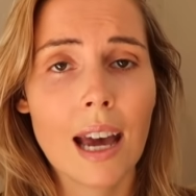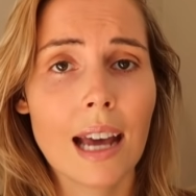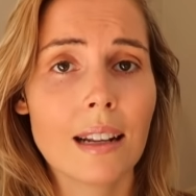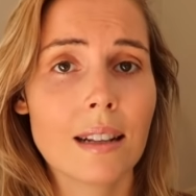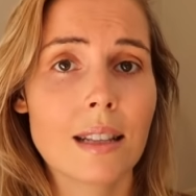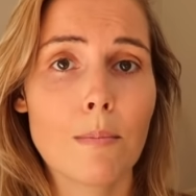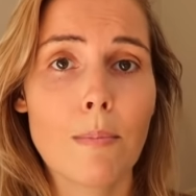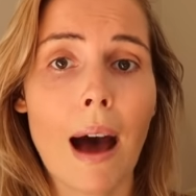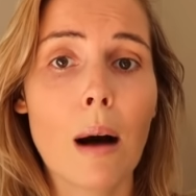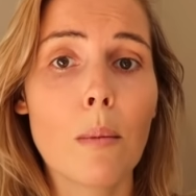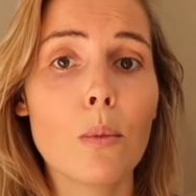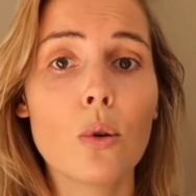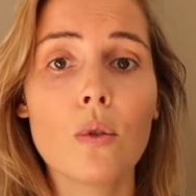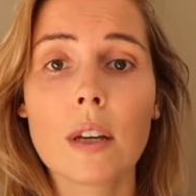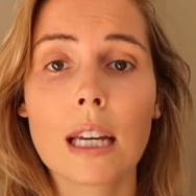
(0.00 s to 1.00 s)
and it's about
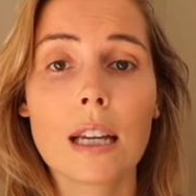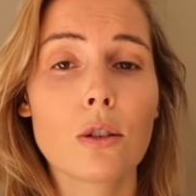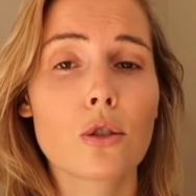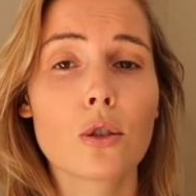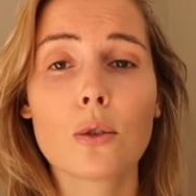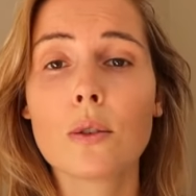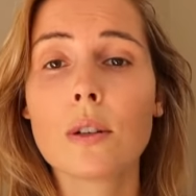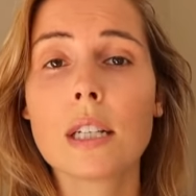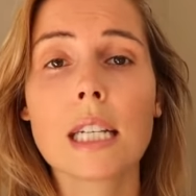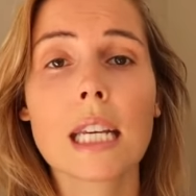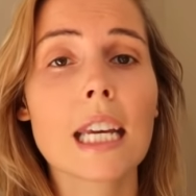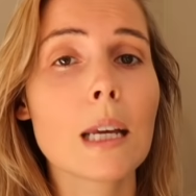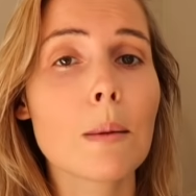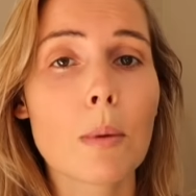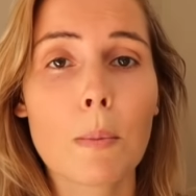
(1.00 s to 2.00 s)
moving into
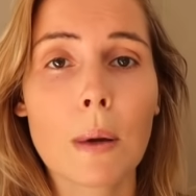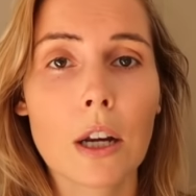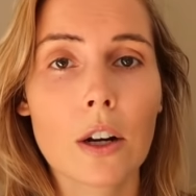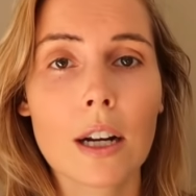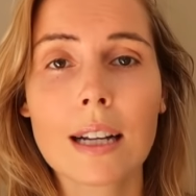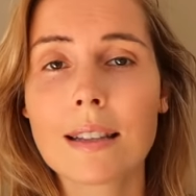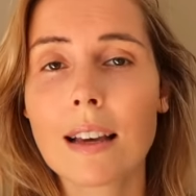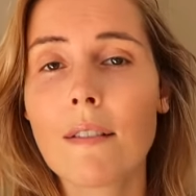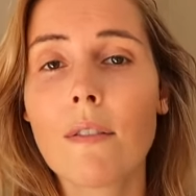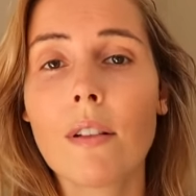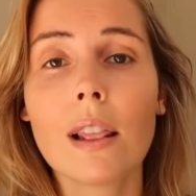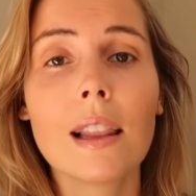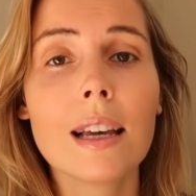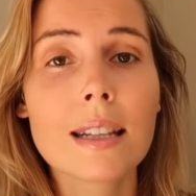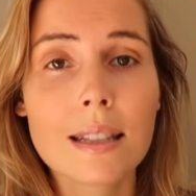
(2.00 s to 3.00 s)
deep periods of
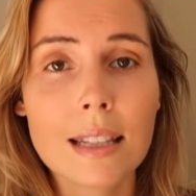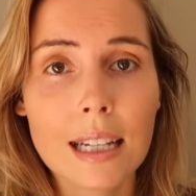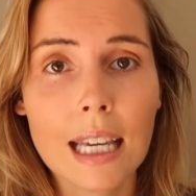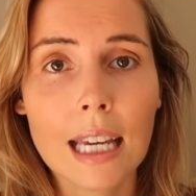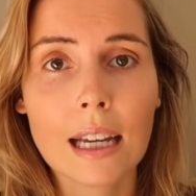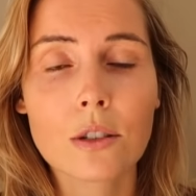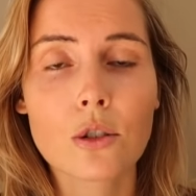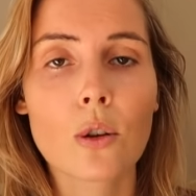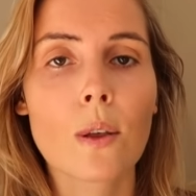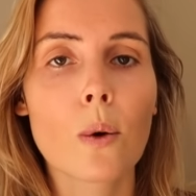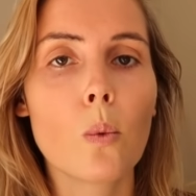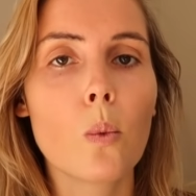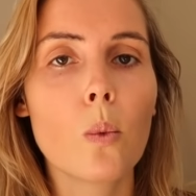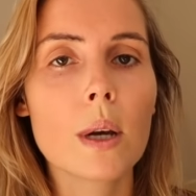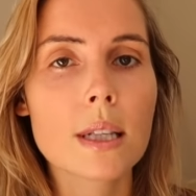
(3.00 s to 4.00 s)
listening to the
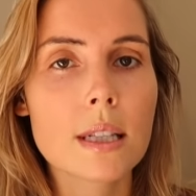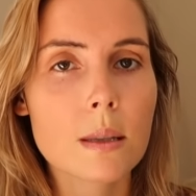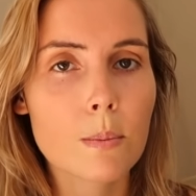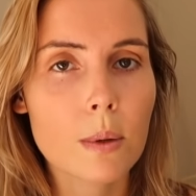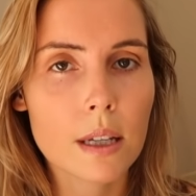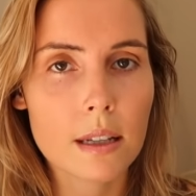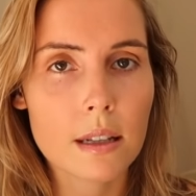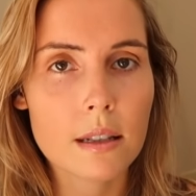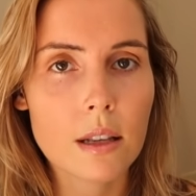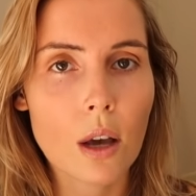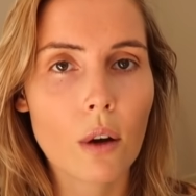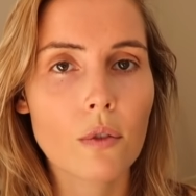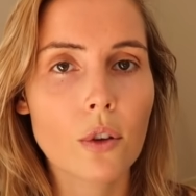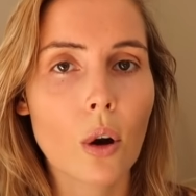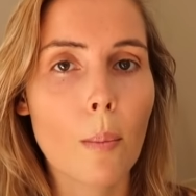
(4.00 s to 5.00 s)
whispers
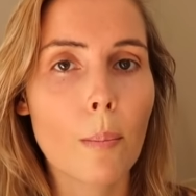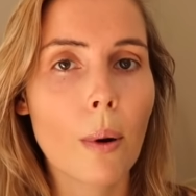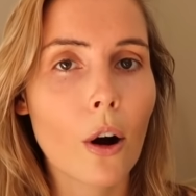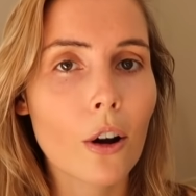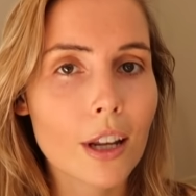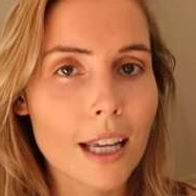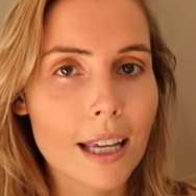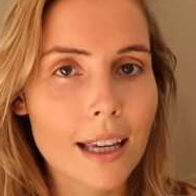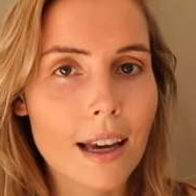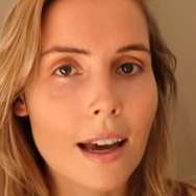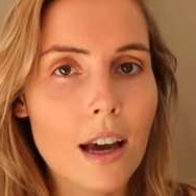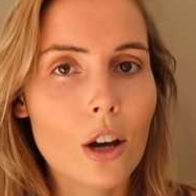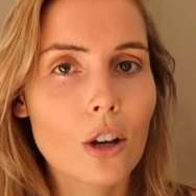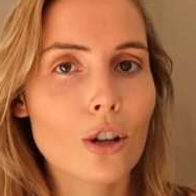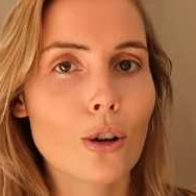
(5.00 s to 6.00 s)
of your body,
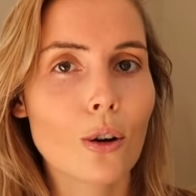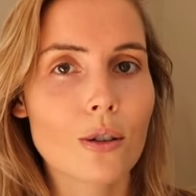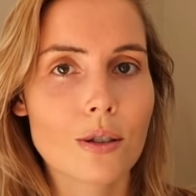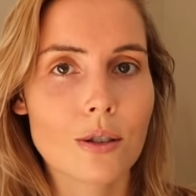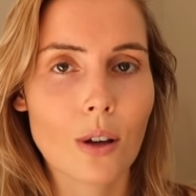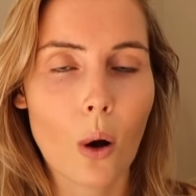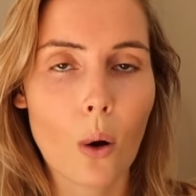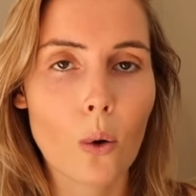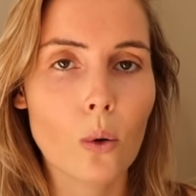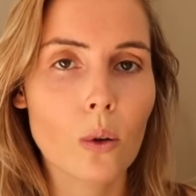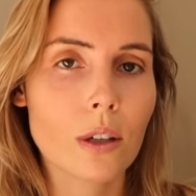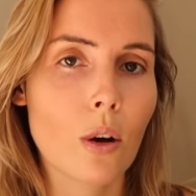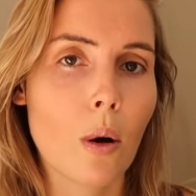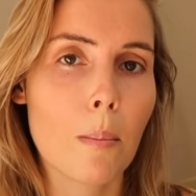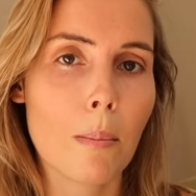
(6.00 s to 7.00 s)
your
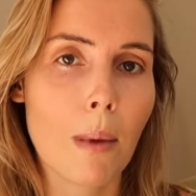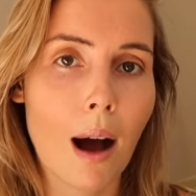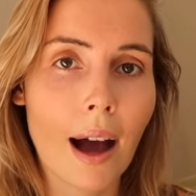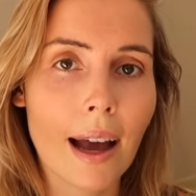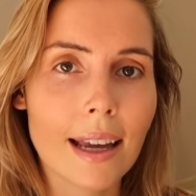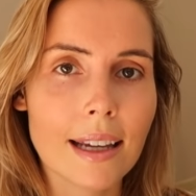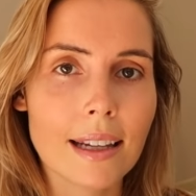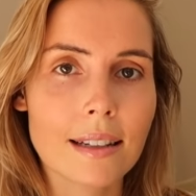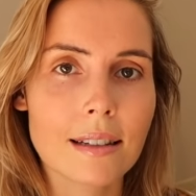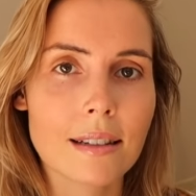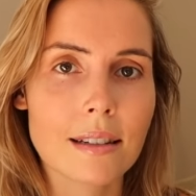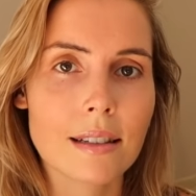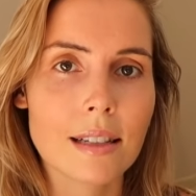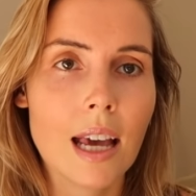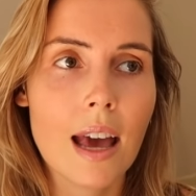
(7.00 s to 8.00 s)
soul, your
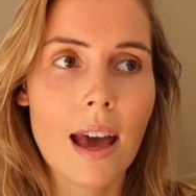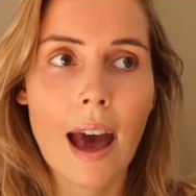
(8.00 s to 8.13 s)
mind,